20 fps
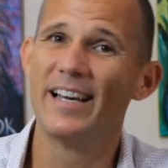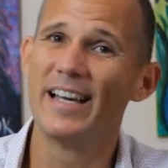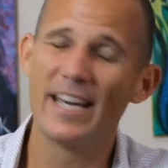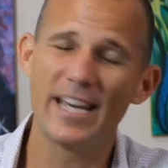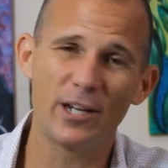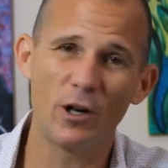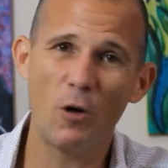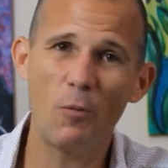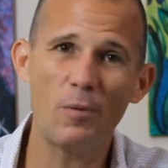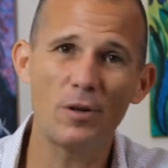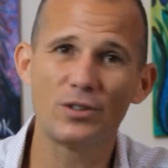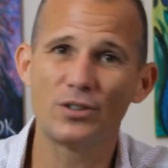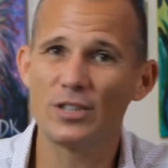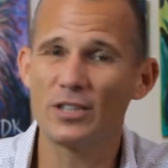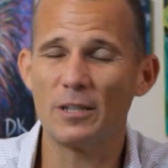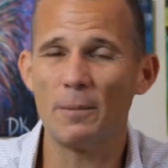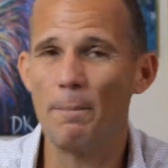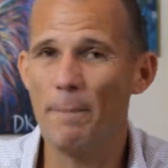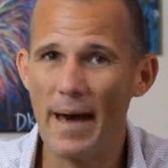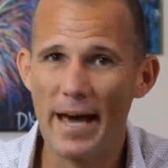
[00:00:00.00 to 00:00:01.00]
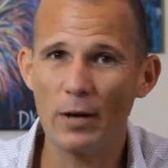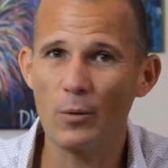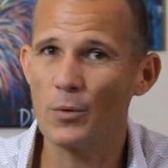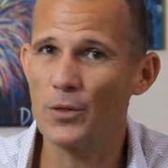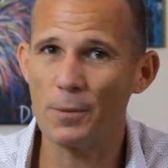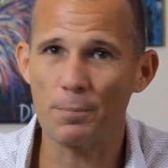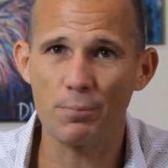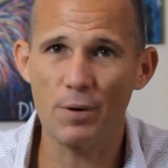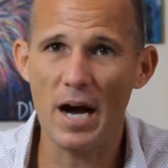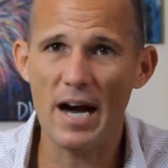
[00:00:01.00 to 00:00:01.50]
it almost doesn't matter what
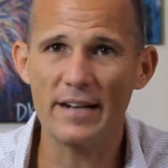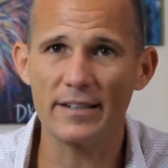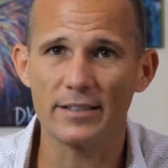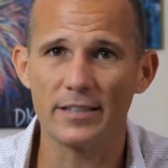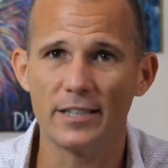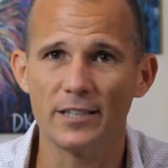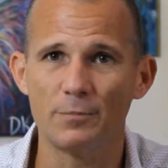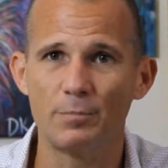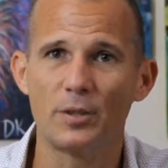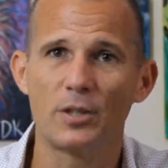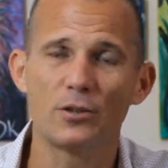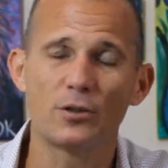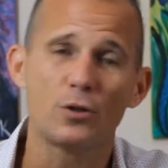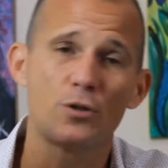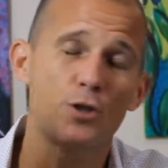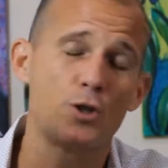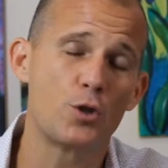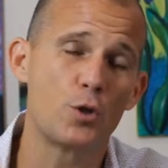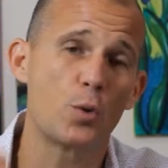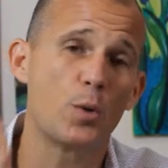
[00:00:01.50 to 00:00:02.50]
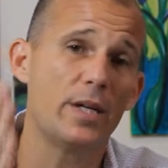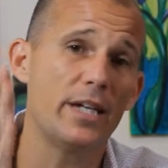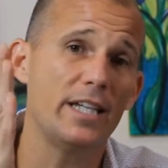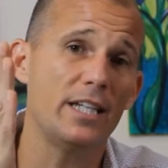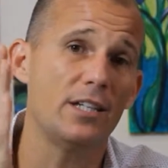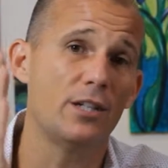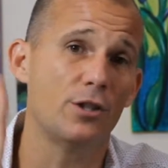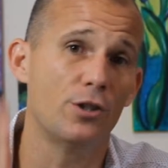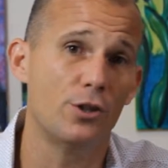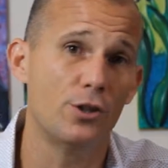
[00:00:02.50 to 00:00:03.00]
the product is, because they're
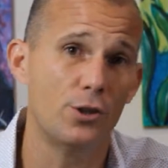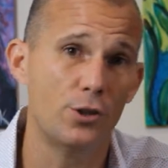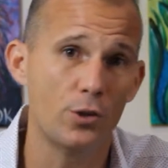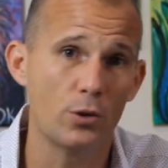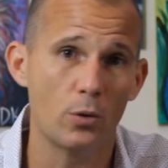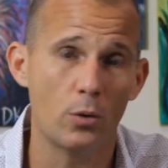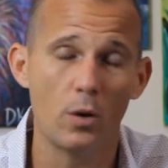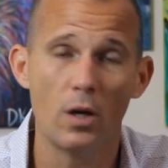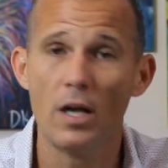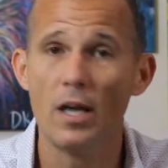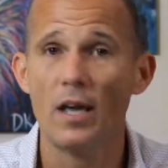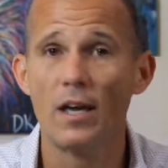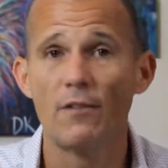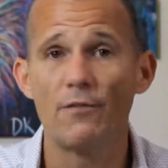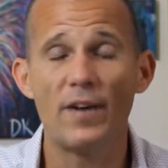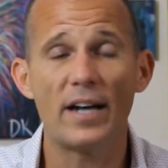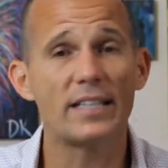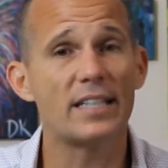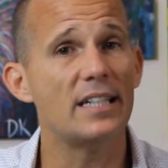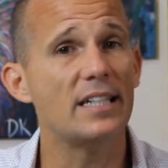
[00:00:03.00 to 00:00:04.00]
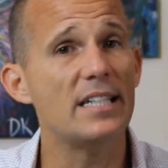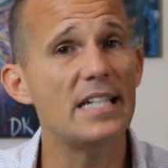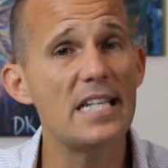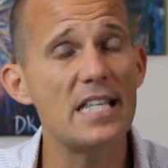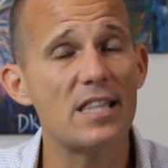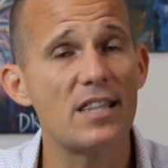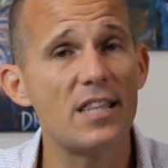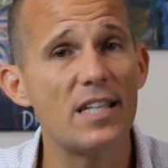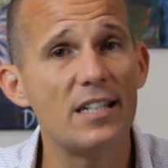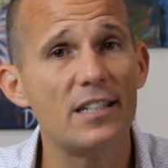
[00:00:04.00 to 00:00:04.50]
joining you. In fact, the
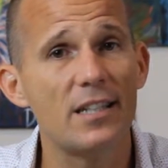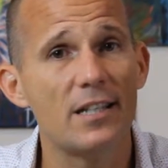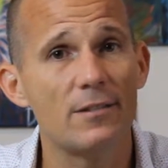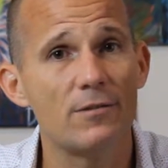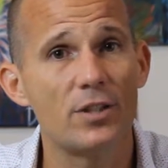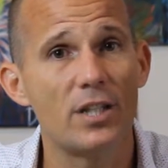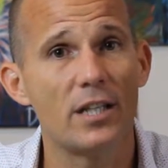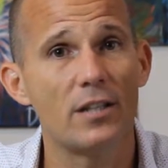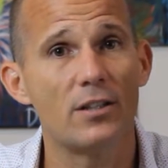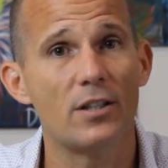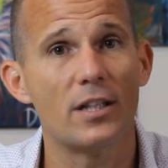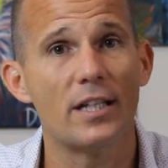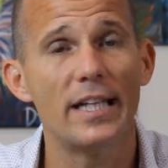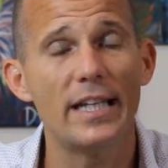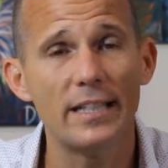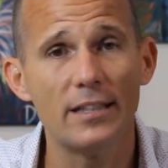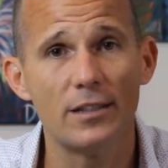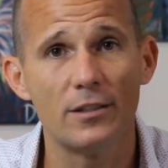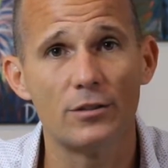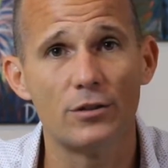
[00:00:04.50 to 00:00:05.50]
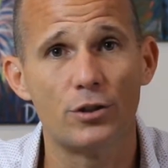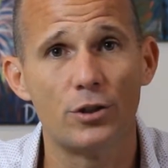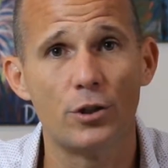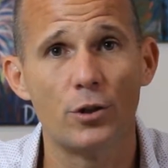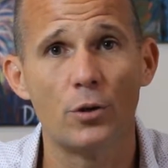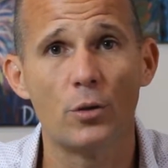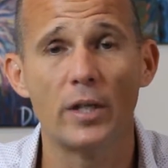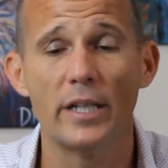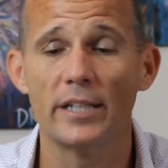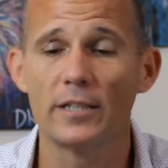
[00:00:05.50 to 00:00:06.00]
neat thing that the Higdons
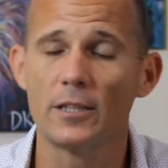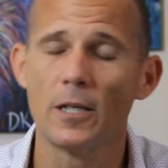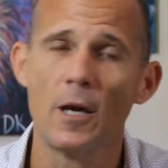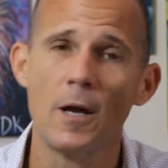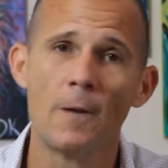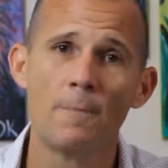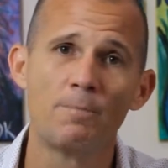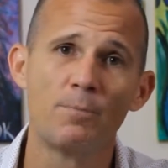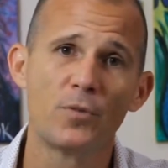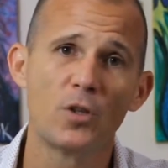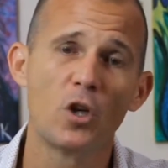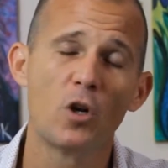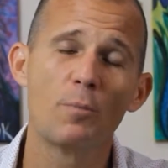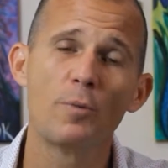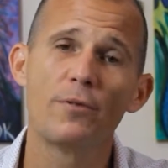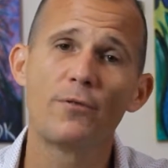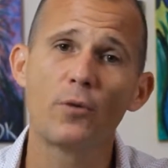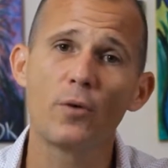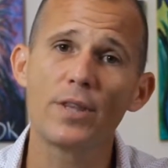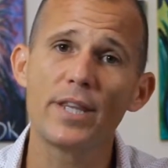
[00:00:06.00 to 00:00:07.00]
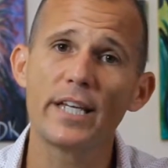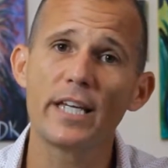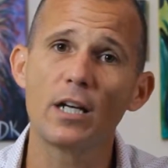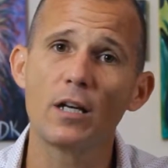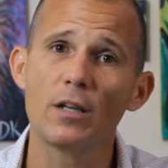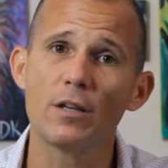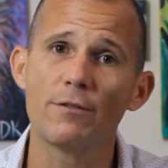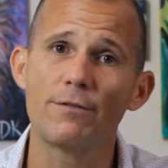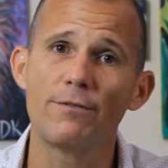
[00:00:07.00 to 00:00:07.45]
do is, before they get on the